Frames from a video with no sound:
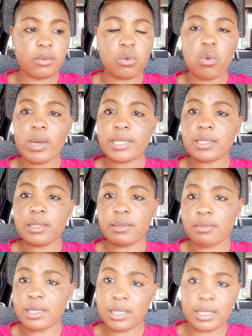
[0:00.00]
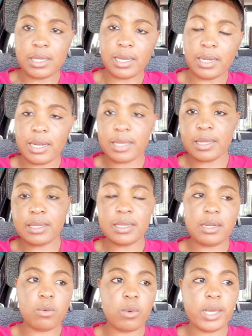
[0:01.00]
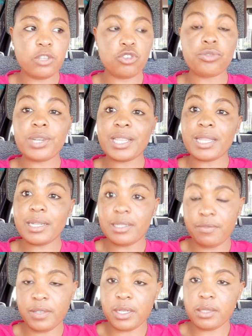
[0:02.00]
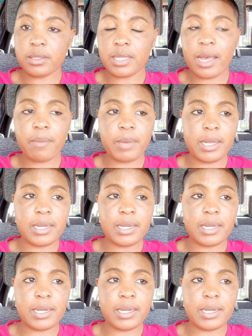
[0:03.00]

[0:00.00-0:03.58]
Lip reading: was treating her like that in a way during that difficult time,